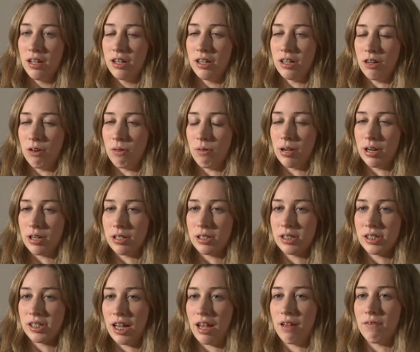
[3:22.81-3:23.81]
it
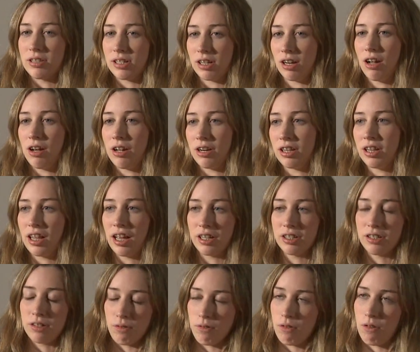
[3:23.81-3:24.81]
saves a lot and
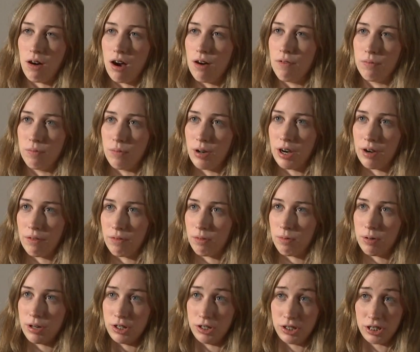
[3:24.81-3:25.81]
things don't go off and whatever
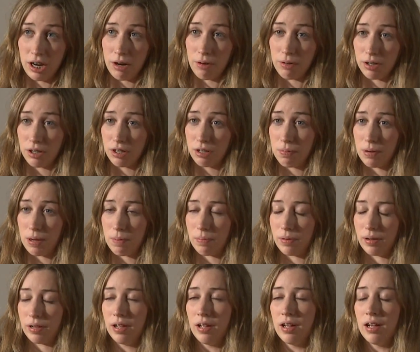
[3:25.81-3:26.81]
when you share with other
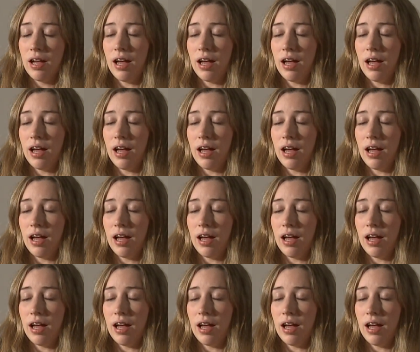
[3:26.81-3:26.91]
people.